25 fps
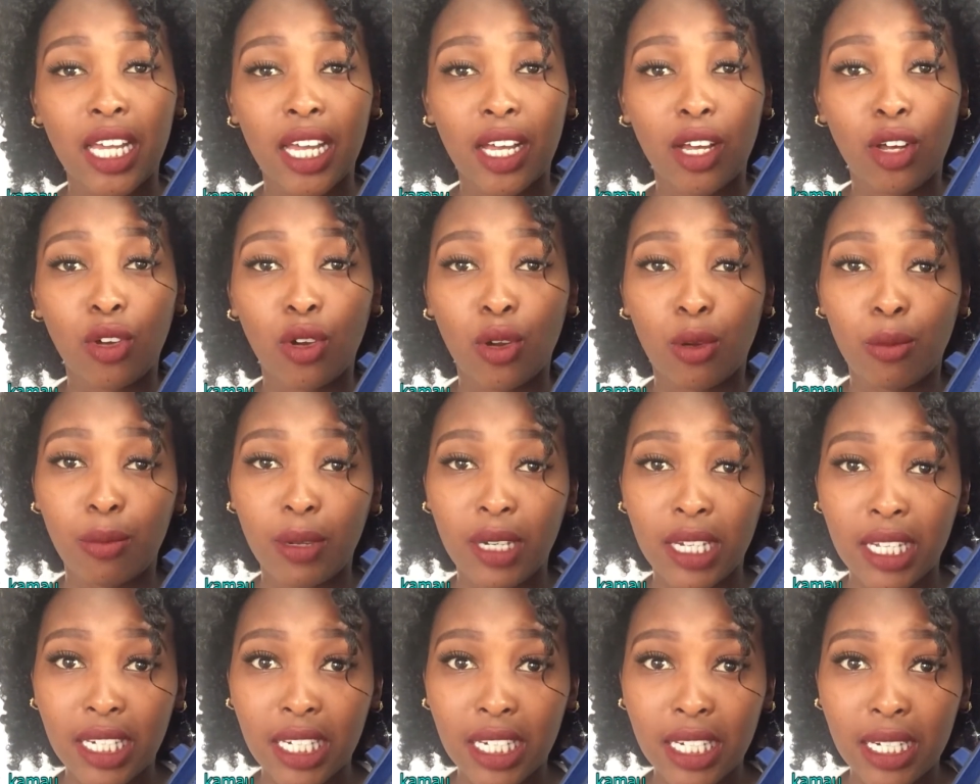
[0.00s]
like
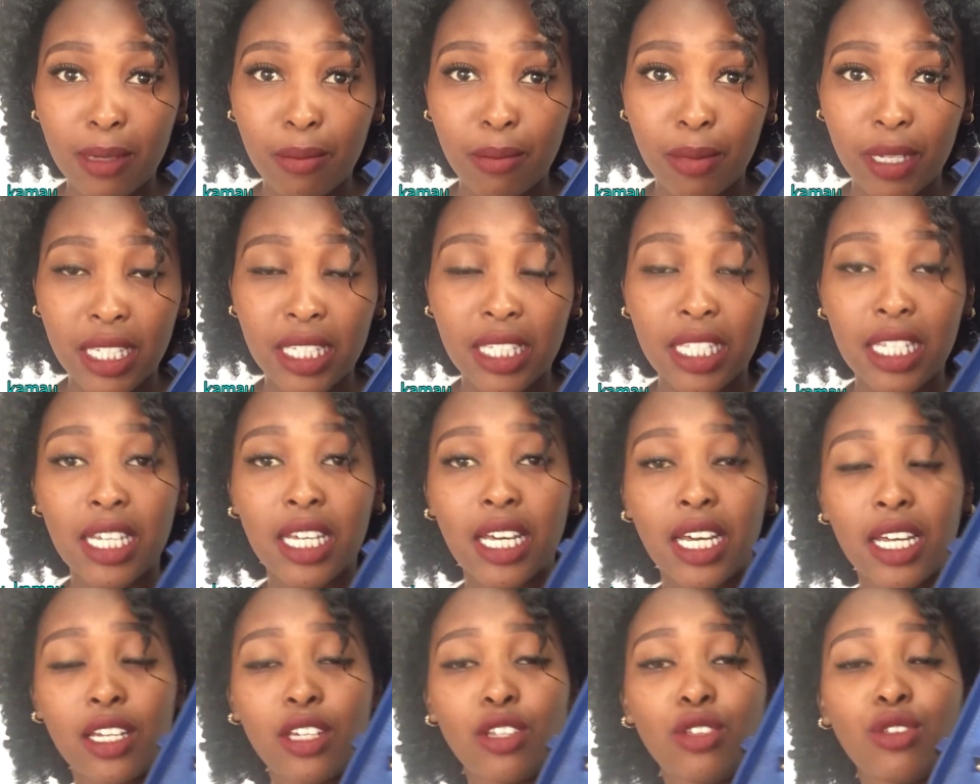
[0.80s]
completely
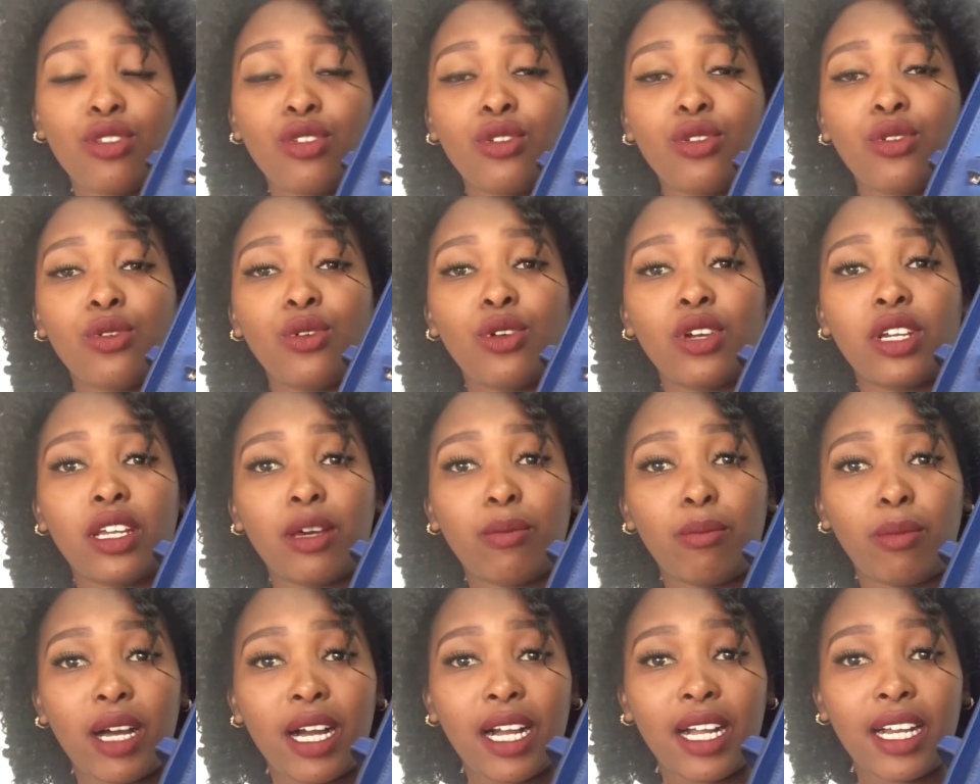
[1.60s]
basic and you throw on
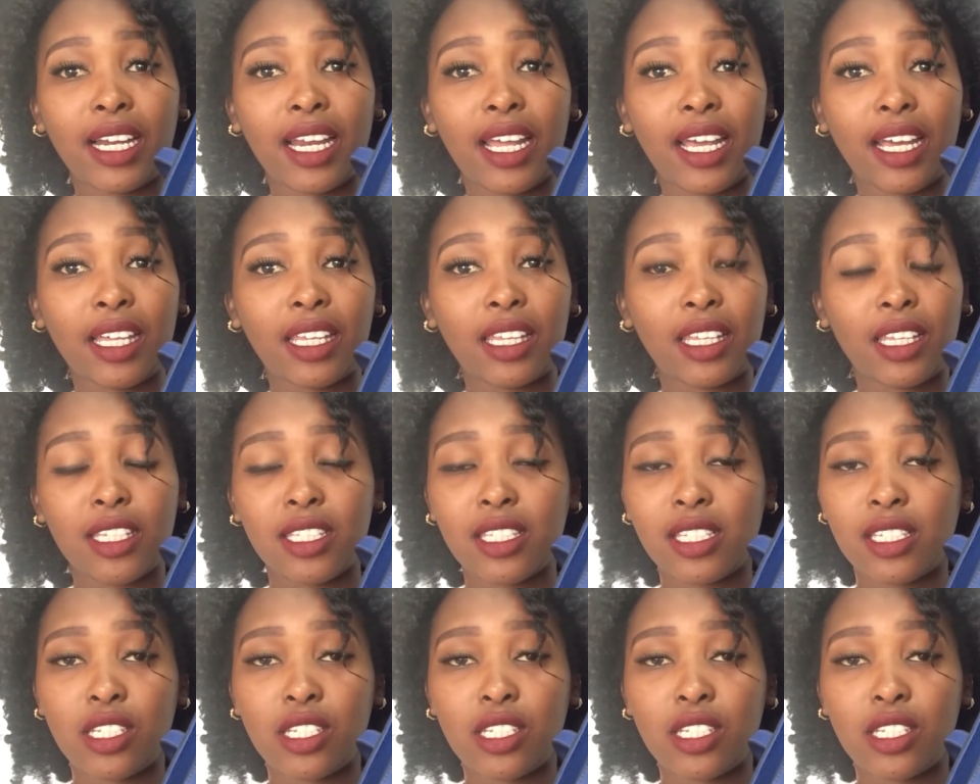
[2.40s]
a bag like this,